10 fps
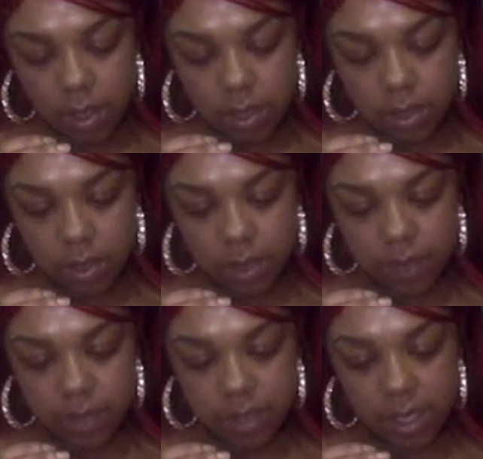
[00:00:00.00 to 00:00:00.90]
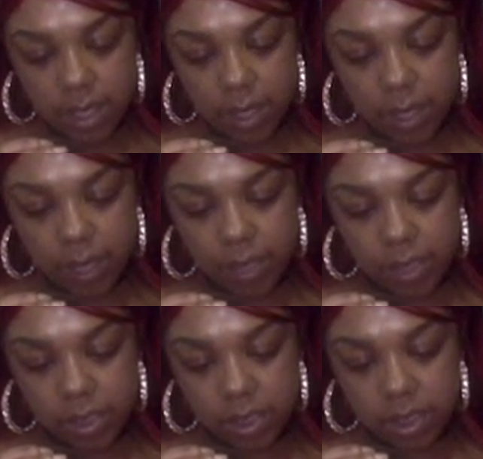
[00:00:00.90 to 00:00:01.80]
Soft synthetic
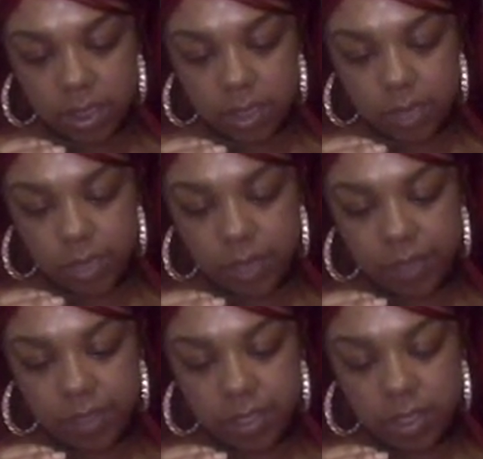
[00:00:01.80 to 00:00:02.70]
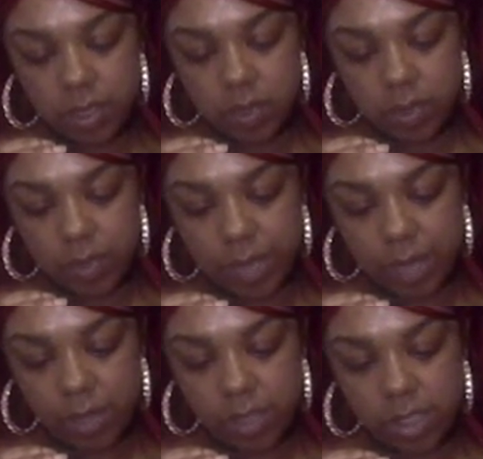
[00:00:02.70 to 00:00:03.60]
brushes, perfect to use with
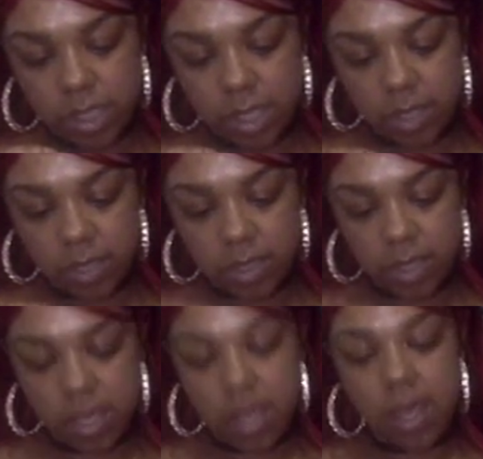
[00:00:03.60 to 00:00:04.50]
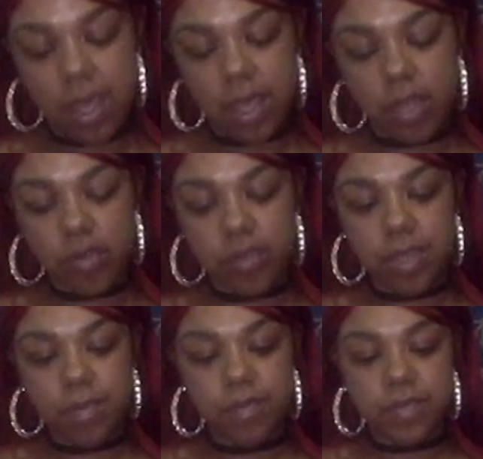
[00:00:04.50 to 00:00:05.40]
powder gels and
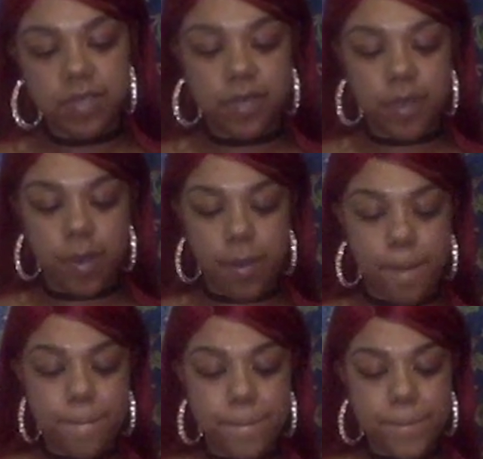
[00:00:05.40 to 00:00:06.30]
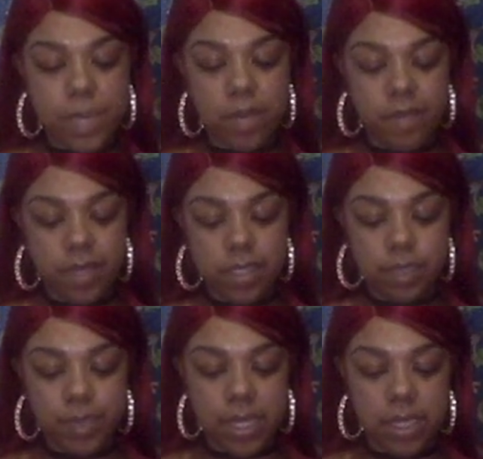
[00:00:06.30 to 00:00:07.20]
creams for perfect
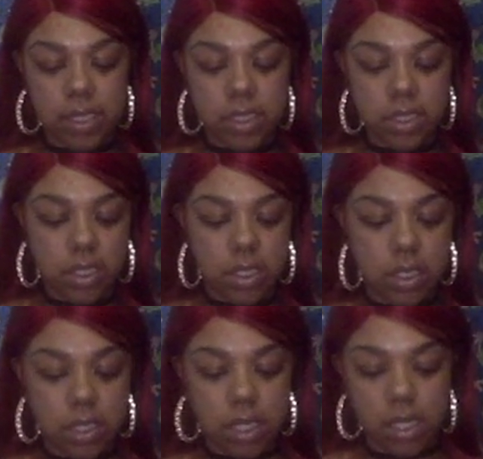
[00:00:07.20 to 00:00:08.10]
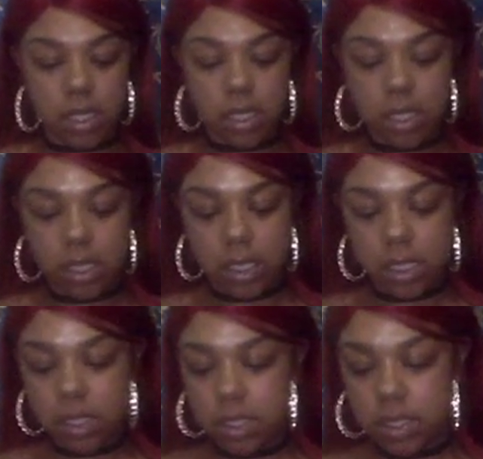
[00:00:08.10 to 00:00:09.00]
polished look.
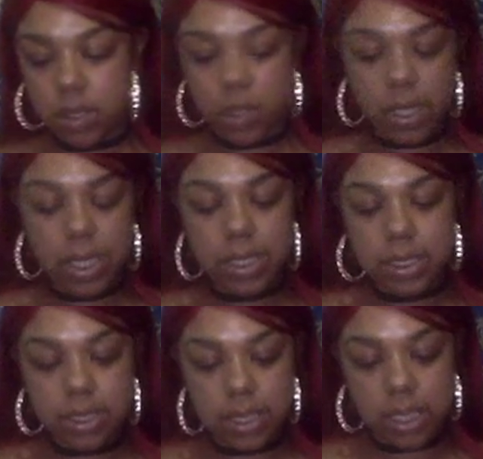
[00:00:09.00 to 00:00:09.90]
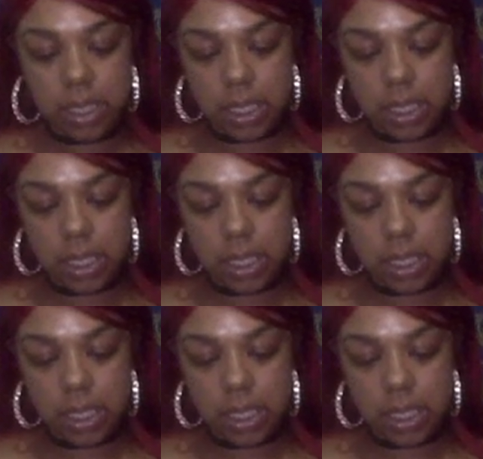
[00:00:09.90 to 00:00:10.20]
So let's see.